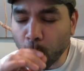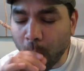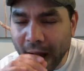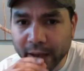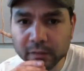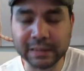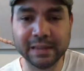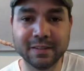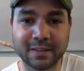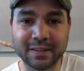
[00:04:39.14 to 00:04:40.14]

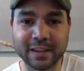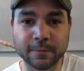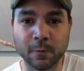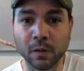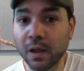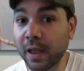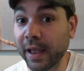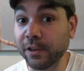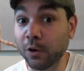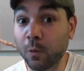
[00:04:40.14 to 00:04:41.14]
wildly successful.
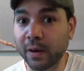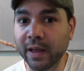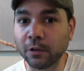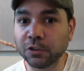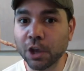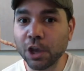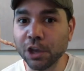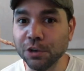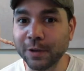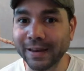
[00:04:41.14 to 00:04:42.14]
And you know what else?
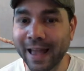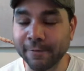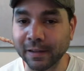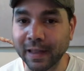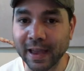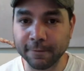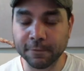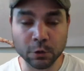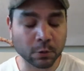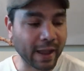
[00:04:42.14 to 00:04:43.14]
You can have a life.
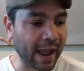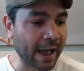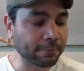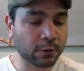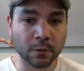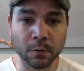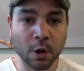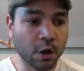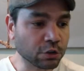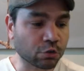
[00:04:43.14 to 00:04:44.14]
You don't have to
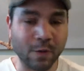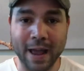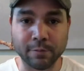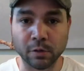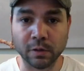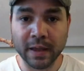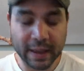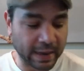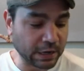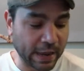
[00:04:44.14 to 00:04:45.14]
travel
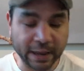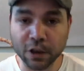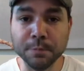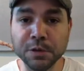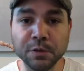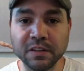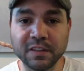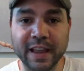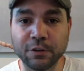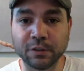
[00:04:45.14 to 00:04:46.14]
in a commuting
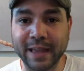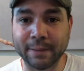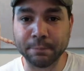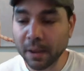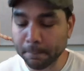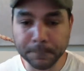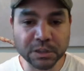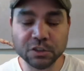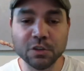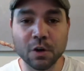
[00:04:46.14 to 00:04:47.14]
schedule that
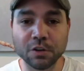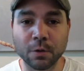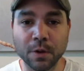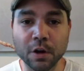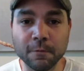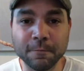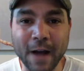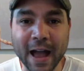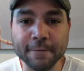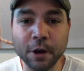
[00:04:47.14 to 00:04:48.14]
puts you on the road
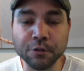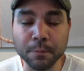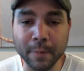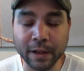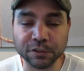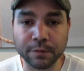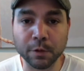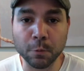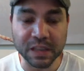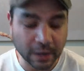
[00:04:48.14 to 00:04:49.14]
500 miles
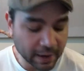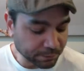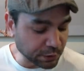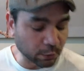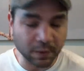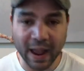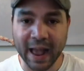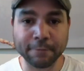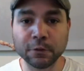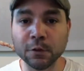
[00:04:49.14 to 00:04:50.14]
every week. You don't
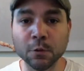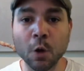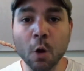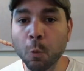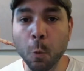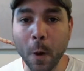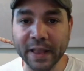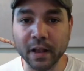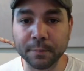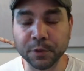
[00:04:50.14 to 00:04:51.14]
have to
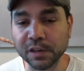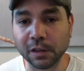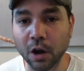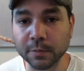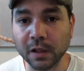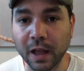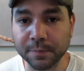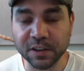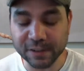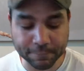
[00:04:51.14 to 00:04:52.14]
wake up to the alarm
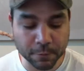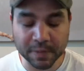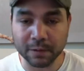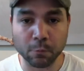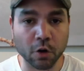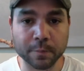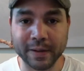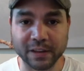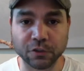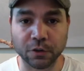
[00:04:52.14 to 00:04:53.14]
clock because you have to be at work
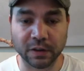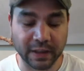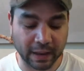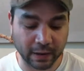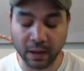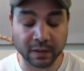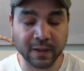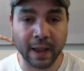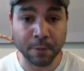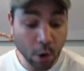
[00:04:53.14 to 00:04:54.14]
by a certain day uh,
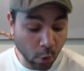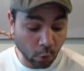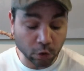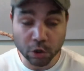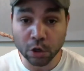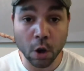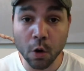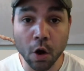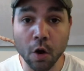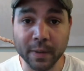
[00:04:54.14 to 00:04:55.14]
time or
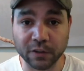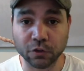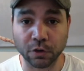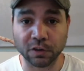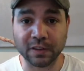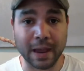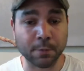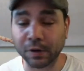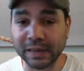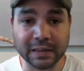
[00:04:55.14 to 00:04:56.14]
go home at a certain
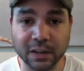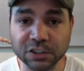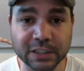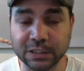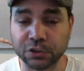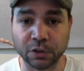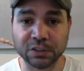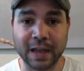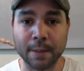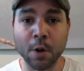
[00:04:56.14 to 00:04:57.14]
time or eat lunch at a certain
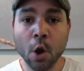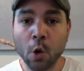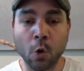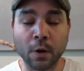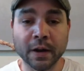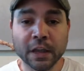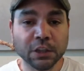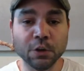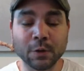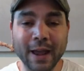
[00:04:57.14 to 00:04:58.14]
time or
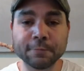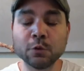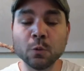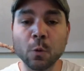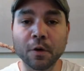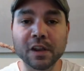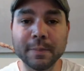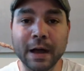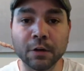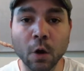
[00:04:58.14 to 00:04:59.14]
you don't have to worry
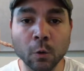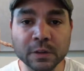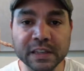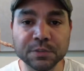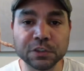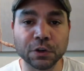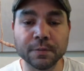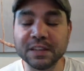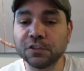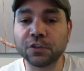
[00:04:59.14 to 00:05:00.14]
about only
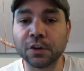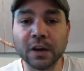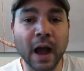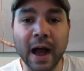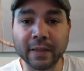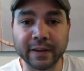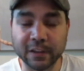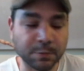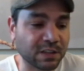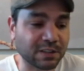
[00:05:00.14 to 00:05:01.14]
observing certain
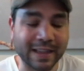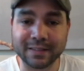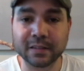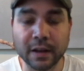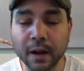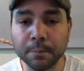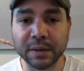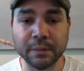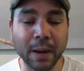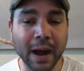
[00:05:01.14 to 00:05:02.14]
holidays because that's the company